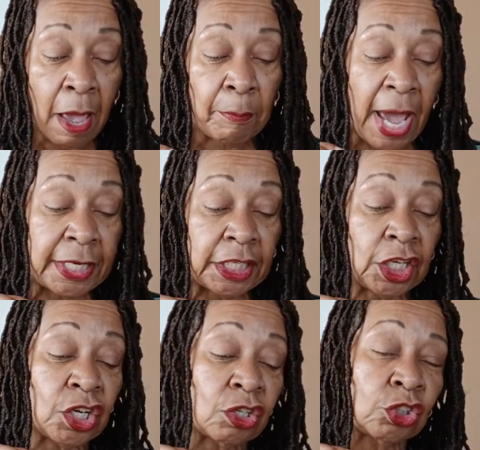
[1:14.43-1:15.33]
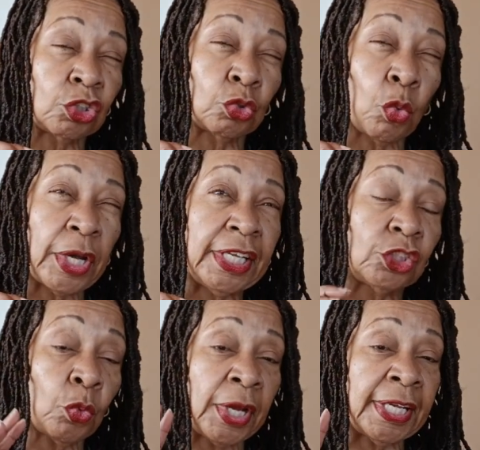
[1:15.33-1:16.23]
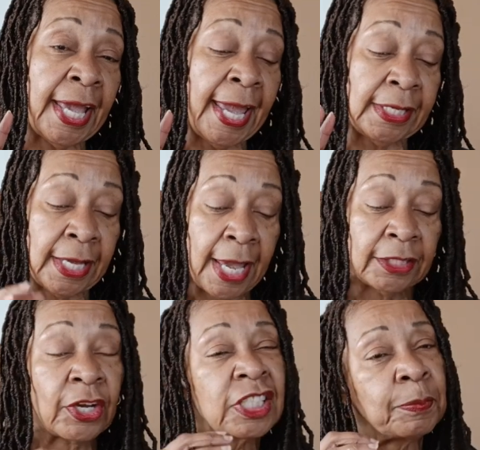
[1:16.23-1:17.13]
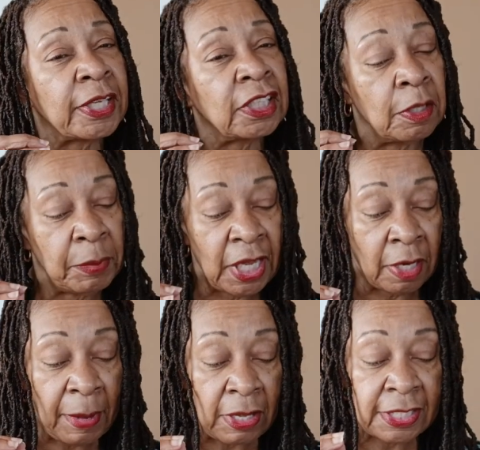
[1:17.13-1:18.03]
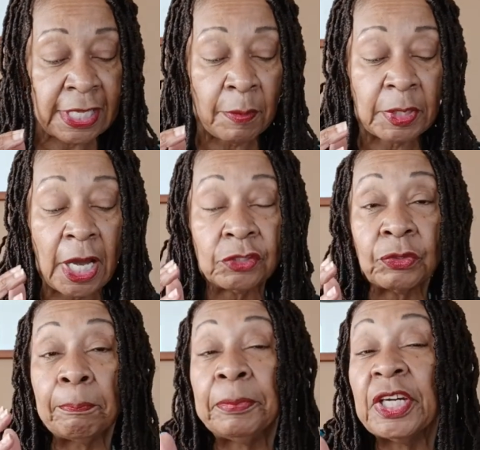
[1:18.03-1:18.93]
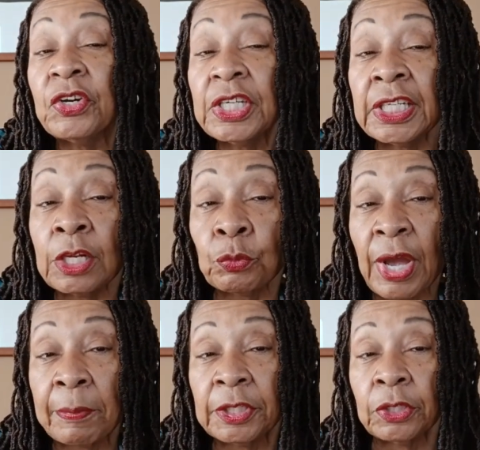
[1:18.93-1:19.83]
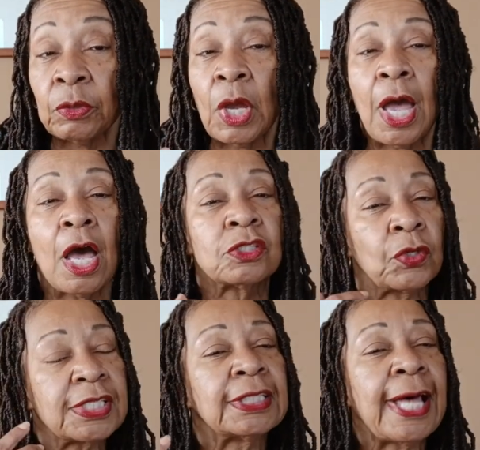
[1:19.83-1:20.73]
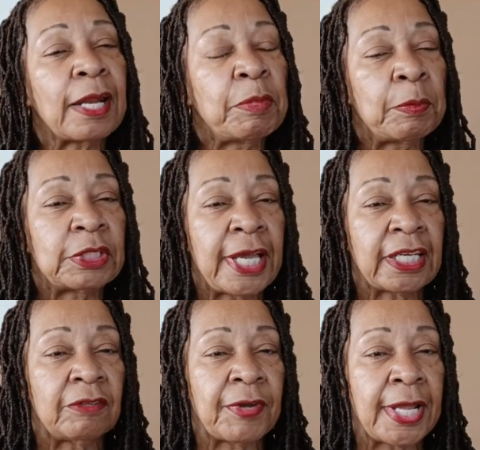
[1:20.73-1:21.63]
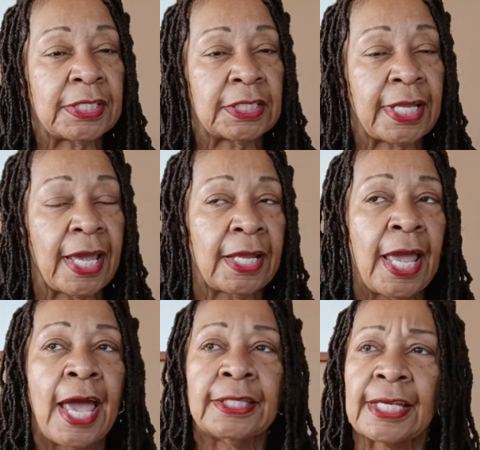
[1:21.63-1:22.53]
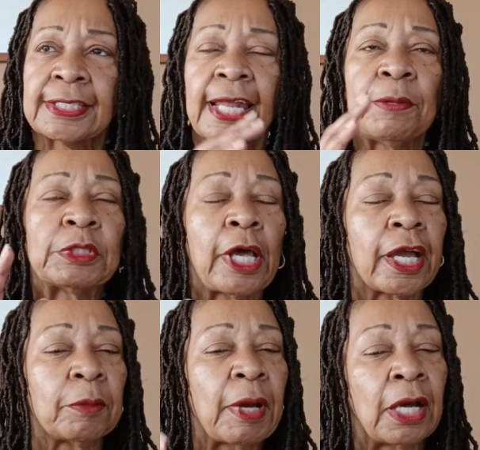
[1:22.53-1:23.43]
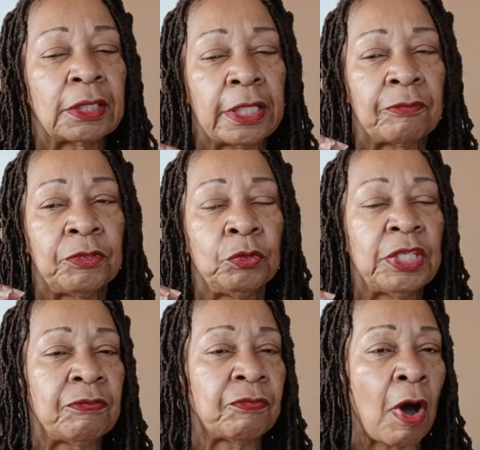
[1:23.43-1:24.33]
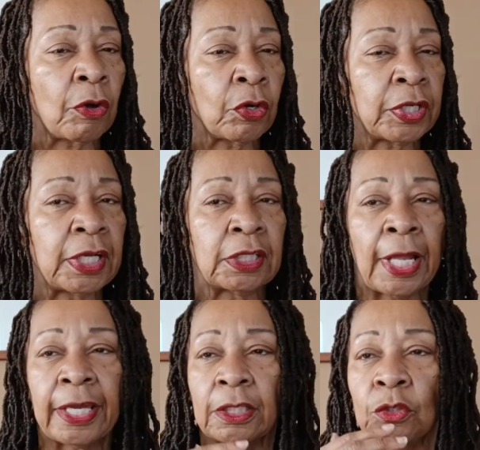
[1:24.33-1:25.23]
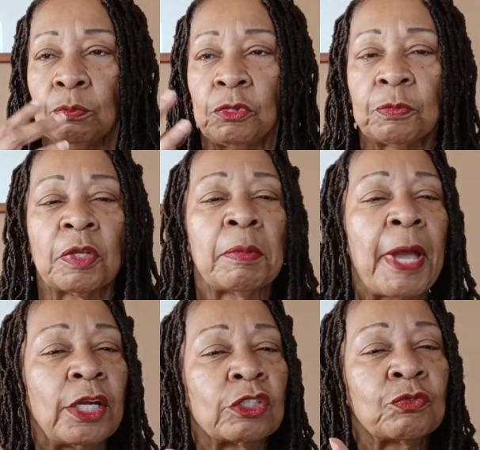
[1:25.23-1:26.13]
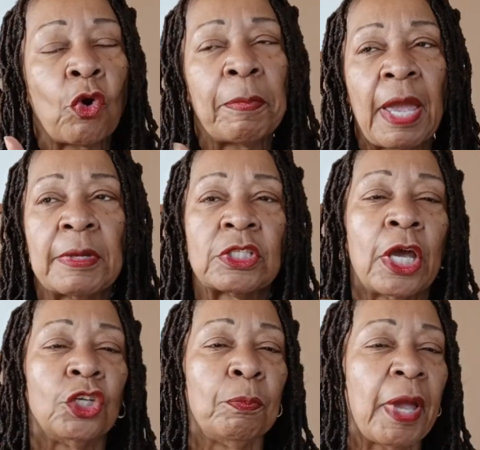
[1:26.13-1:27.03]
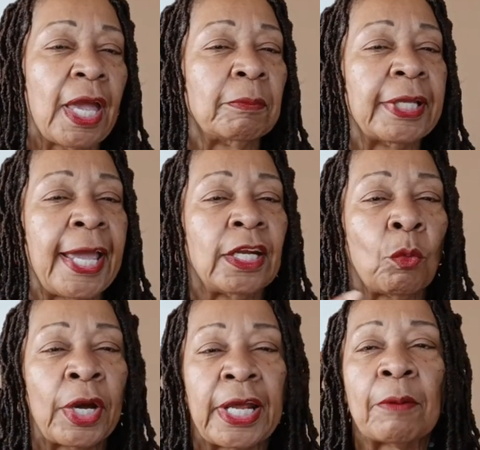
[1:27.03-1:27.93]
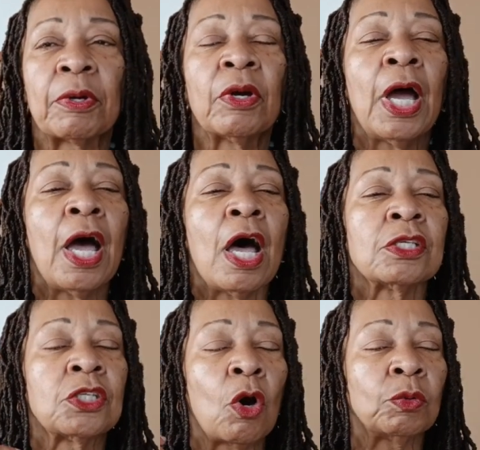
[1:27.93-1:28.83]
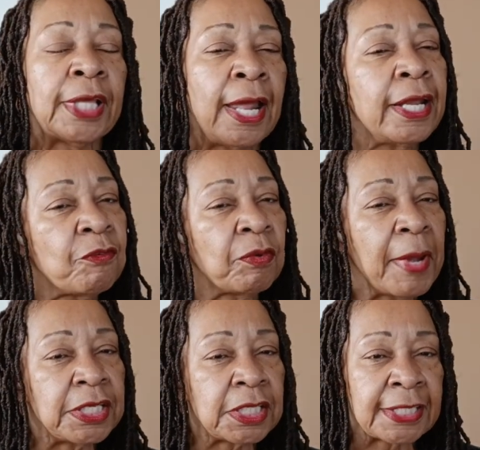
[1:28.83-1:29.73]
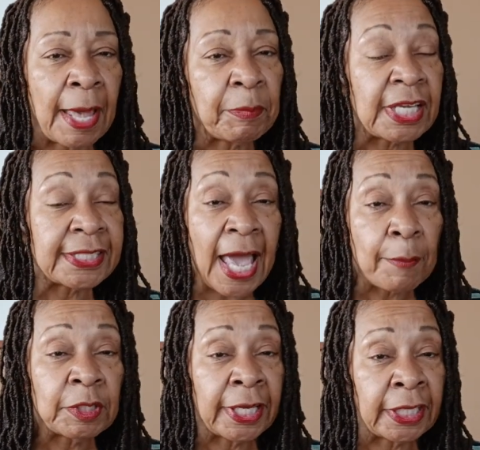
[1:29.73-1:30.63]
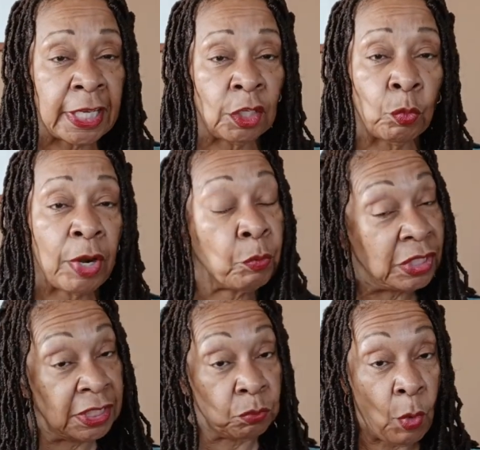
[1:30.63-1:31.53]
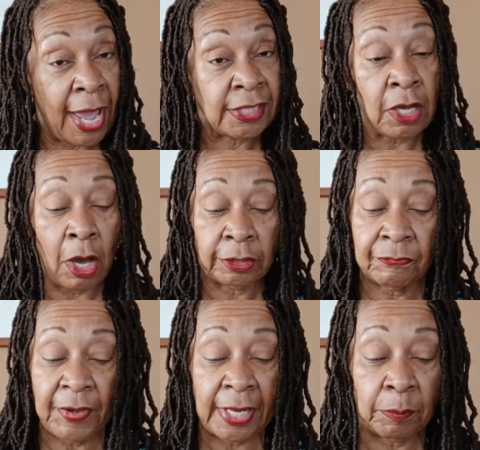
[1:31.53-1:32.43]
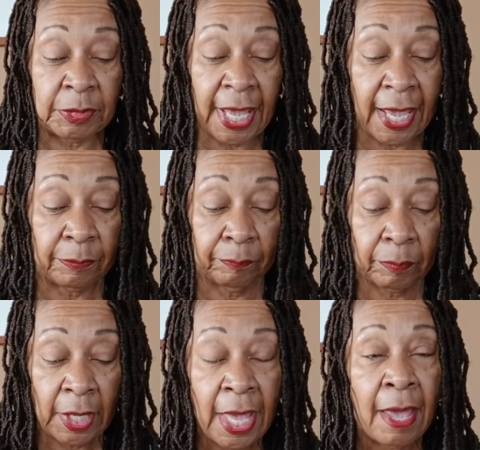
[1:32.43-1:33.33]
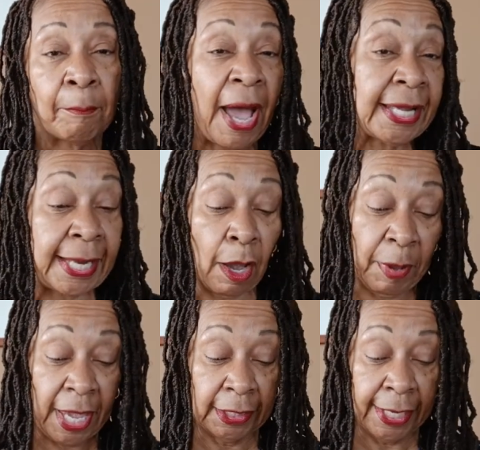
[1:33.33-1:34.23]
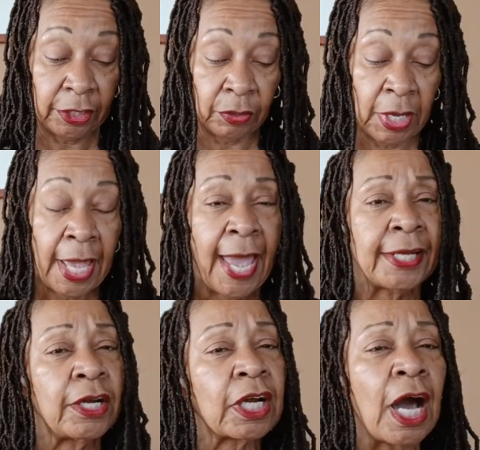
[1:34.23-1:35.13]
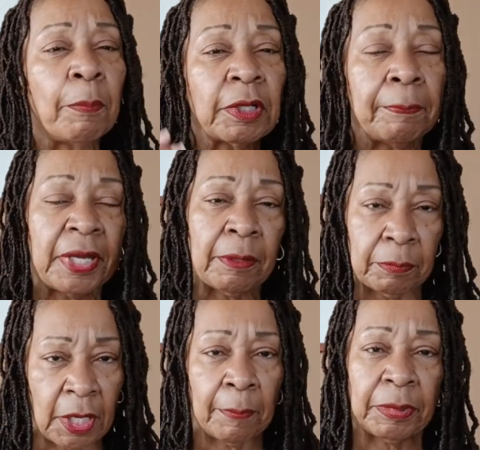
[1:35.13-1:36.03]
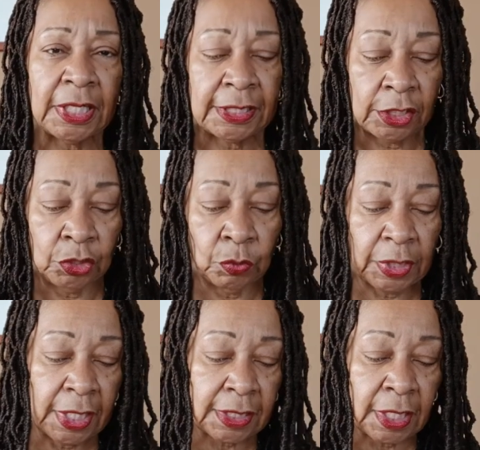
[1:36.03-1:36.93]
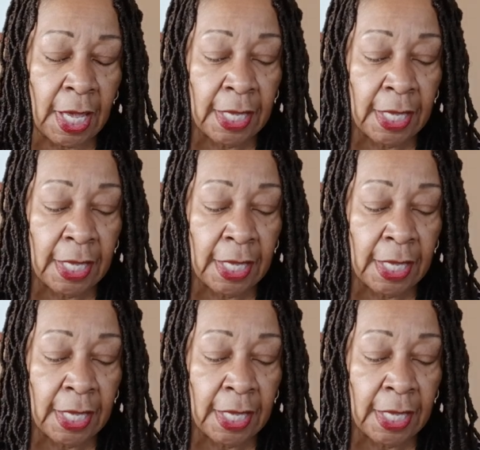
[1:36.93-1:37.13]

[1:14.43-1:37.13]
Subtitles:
By the year 2028, they're expected to be at about 700 billion in revenue. So that's a lot of people taking advantage of that. That's not even talking about if you default on it, like you supposed to pay those 4 payments, you pay them late or whatever. So that information is not being tabulated anywhere, which is why it's called the phantom debt. Buy now, pay later. And there are a couple of big companies that do this.